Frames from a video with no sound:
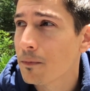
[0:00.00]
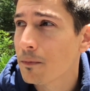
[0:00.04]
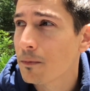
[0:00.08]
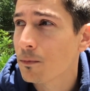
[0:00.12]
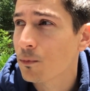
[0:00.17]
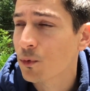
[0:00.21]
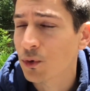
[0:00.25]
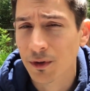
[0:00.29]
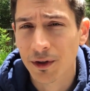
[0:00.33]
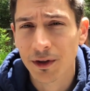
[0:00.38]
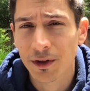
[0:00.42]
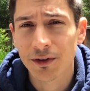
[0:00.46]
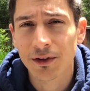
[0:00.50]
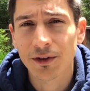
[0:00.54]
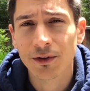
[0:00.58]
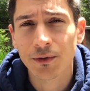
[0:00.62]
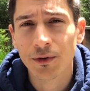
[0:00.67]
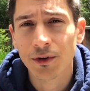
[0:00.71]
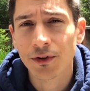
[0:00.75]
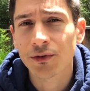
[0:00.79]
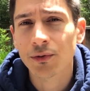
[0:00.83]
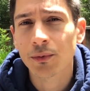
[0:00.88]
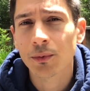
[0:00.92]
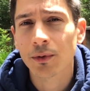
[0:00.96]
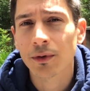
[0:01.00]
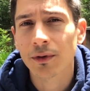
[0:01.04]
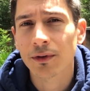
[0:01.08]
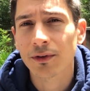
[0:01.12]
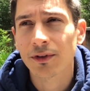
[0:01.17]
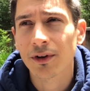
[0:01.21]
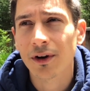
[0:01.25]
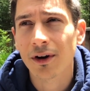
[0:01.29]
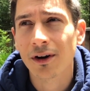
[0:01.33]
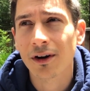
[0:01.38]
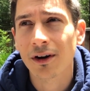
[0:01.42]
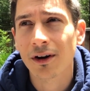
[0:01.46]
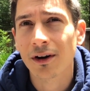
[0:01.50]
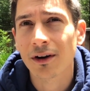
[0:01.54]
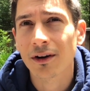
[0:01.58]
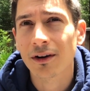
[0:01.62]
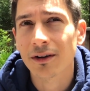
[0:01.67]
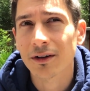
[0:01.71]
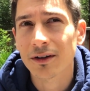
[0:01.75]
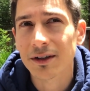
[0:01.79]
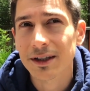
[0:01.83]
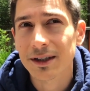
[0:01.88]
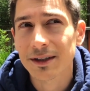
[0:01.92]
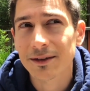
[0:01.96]
religious rituals,
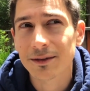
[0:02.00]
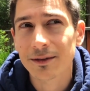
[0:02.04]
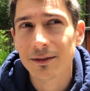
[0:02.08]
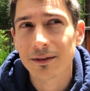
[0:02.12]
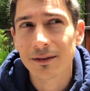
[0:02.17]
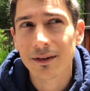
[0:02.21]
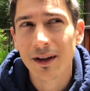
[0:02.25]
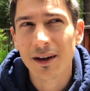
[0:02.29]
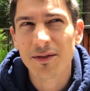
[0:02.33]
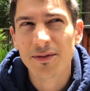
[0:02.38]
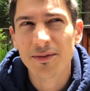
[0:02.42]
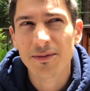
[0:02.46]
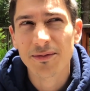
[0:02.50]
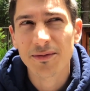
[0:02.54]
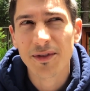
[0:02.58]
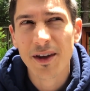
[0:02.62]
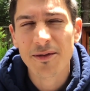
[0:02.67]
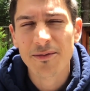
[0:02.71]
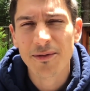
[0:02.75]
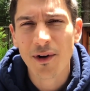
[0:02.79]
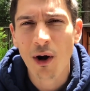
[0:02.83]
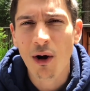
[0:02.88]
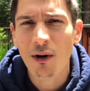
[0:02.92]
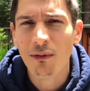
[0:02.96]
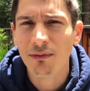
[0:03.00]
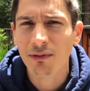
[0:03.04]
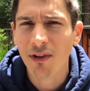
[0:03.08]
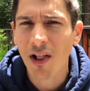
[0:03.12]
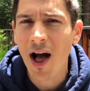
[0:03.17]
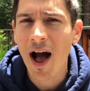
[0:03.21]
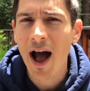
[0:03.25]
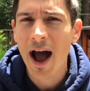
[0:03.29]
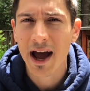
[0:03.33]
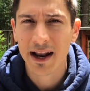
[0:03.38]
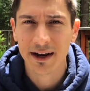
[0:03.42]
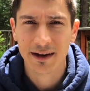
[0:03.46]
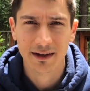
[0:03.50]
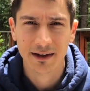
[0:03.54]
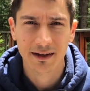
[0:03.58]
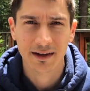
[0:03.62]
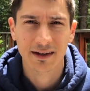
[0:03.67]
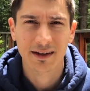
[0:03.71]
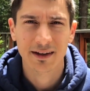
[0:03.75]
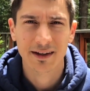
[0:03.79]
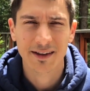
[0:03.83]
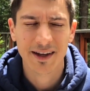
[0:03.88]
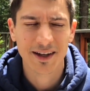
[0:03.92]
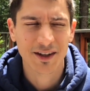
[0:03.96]
they fall flat.
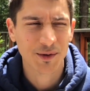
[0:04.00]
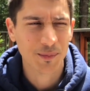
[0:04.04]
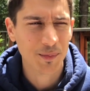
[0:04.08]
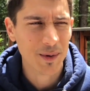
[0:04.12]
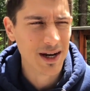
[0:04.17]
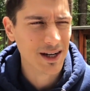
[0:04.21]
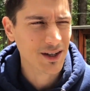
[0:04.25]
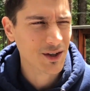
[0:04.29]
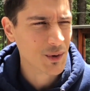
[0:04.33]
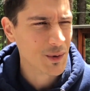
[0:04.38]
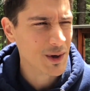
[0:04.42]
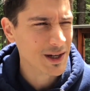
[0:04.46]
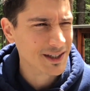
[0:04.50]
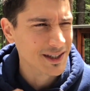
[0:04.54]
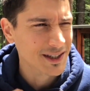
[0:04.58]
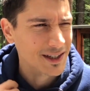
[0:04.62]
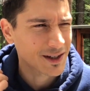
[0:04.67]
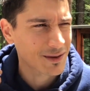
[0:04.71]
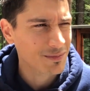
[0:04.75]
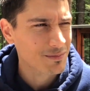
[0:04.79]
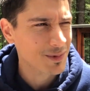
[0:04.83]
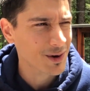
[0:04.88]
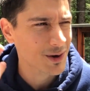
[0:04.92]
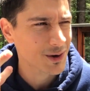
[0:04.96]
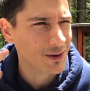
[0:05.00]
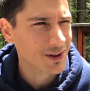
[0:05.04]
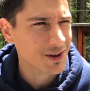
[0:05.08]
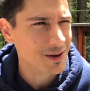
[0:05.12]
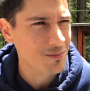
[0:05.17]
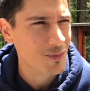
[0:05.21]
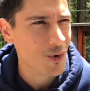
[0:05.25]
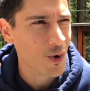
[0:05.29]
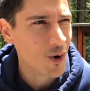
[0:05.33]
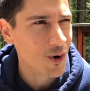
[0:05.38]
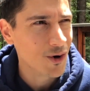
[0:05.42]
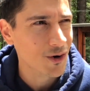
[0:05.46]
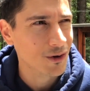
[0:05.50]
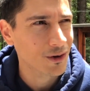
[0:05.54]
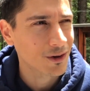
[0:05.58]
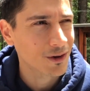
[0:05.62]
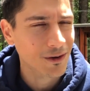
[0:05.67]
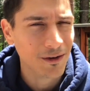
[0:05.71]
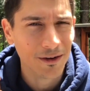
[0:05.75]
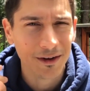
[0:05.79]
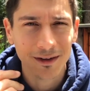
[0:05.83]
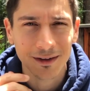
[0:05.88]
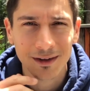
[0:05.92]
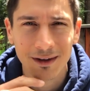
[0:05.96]
They speak to us at a merely moral
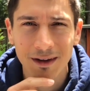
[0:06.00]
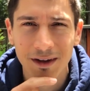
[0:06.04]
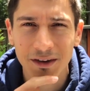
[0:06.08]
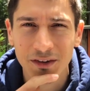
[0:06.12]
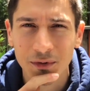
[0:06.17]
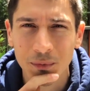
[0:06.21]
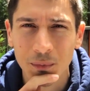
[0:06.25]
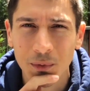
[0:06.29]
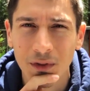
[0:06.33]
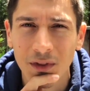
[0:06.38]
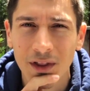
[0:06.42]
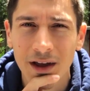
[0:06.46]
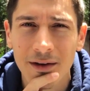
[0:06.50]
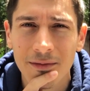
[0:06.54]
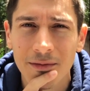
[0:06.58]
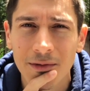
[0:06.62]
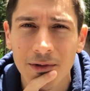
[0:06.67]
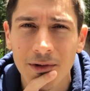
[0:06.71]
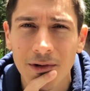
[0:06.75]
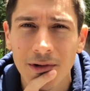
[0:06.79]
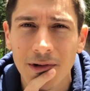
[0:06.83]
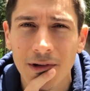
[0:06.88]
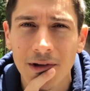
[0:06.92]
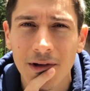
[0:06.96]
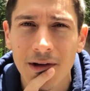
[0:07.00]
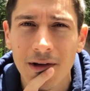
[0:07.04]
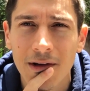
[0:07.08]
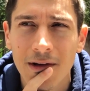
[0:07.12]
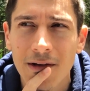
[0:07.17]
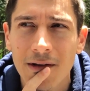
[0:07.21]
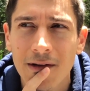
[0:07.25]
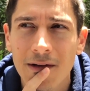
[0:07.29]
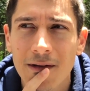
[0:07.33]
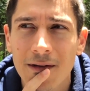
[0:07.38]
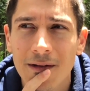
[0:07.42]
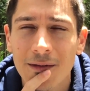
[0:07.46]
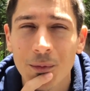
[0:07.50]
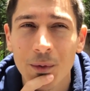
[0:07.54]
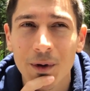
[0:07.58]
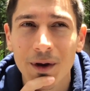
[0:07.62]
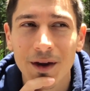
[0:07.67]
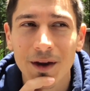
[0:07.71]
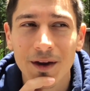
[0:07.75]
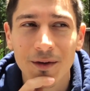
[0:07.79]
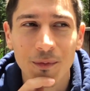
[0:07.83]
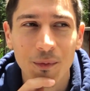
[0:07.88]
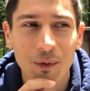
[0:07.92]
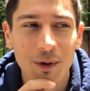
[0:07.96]
or intellectual level.
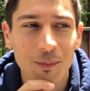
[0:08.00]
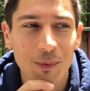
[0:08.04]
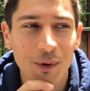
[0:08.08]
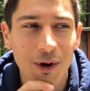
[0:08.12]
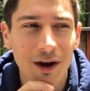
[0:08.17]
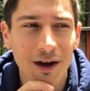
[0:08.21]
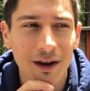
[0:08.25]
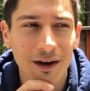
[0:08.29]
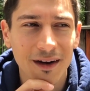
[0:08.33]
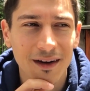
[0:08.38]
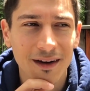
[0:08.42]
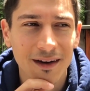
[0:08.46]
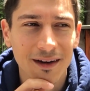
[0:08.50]
If we brought